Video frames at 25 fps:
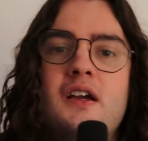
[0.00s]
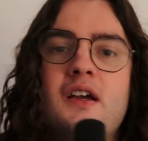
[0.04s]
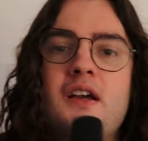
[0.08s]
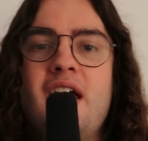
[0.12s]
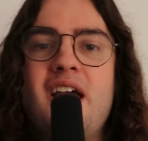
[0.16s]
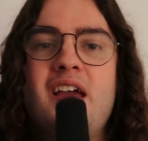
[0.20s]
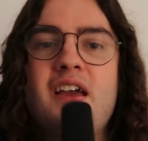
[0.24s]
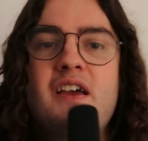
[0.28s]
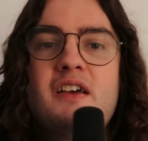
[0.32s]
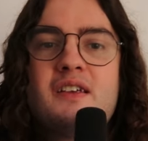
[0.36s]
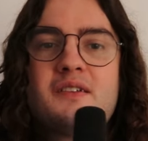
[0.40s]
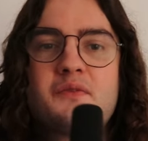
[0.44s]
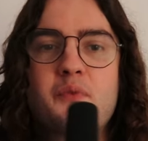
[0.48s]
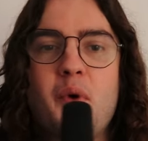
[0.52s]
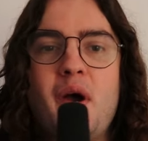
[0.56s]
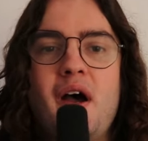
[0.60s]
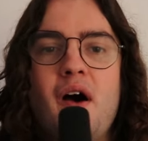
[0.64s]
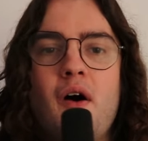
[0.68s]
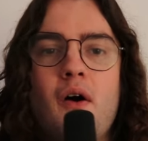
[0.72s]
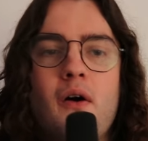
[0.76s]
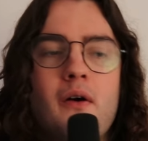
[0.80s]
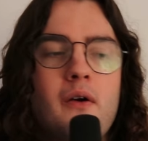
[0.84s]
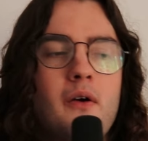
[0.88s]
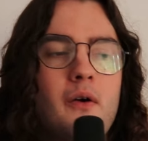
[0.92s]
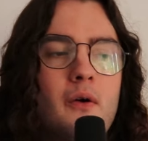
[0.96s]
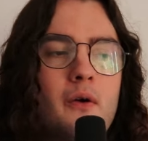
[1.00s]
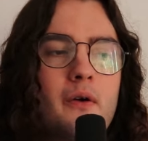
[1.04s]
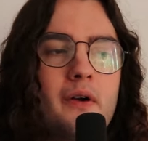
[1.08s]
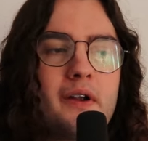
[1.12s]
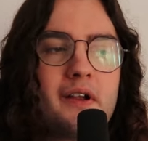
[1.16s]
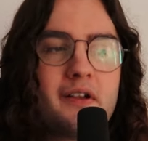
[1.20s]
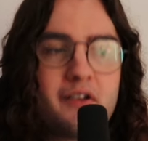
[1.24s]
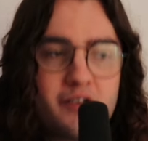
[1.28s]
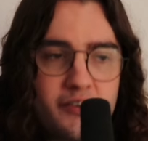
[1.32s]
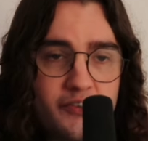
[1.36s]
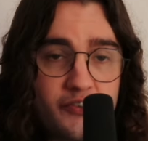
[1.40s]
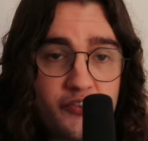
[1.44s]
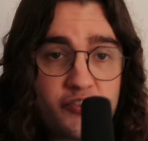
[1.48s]
Here's where
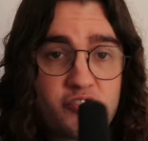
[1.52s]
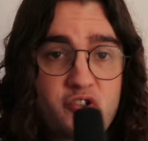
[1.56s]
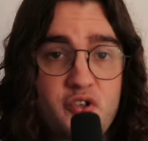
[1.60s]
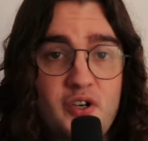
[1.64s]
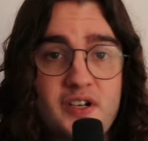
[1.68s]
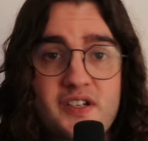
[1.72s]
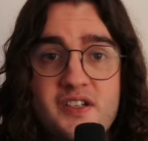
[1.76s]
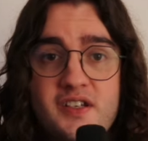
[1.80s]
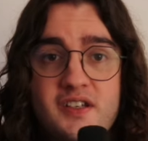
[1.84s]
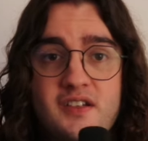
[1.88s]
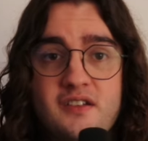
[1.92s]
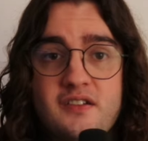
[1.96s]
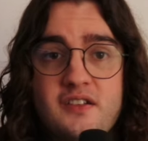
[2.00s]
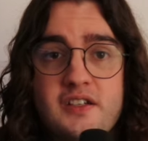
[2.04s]
encoring Constricting